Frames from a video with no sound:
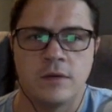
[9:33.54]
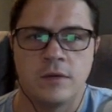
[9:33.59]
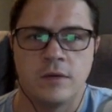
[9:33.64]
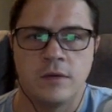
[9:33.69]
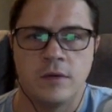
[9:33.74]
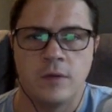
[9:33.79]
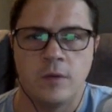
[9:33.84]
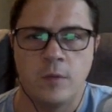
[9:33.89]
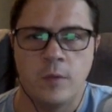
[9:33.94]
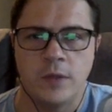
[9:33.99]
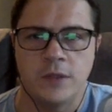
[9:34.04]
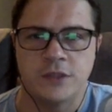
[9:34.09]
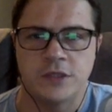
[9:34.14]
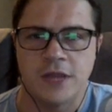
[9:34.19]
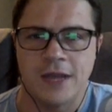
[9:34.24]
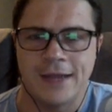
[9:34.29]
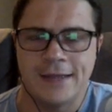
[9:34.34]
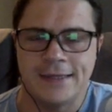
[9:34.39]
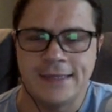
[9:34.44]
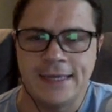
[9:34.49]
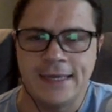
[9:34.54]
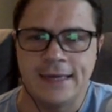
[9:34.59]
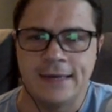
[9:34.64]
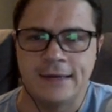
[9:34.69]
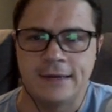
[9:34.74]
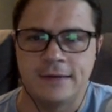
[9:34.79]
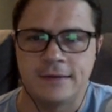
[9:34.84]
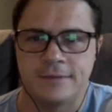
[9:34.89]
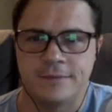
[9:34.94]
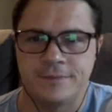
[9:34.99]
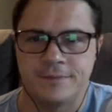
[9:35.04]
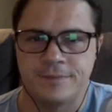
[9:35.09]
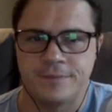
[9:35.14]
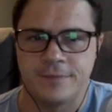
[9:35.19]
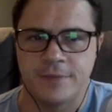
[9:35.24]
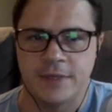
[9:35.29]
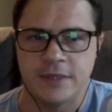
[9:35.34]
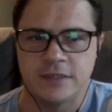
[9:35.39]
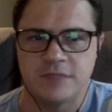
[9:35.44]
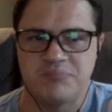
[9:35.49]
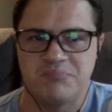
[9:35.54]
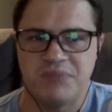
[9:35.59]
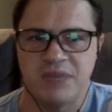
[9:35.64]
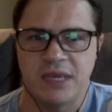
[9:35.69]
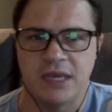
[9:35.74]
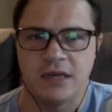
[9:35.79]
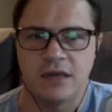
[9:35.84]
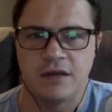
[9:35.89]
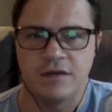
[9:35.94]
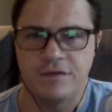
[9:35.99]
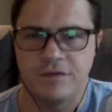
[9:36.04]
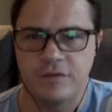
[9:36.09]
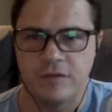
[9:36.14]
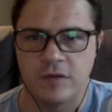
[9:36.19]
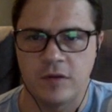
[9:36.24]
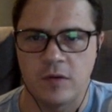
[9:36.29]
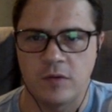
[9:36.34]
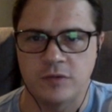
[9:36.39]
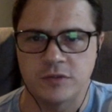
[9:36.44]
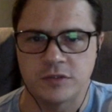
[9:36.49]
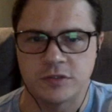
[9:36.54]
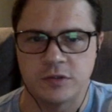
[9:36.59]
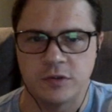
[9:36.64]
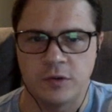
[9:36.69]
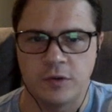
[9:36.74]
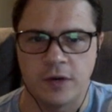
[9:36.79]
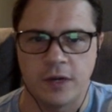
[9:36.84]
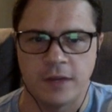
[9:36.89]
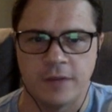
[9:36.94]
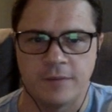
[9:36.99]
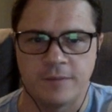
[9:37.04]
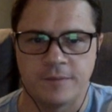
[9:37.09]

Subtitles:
which idea is big enough for the whole story?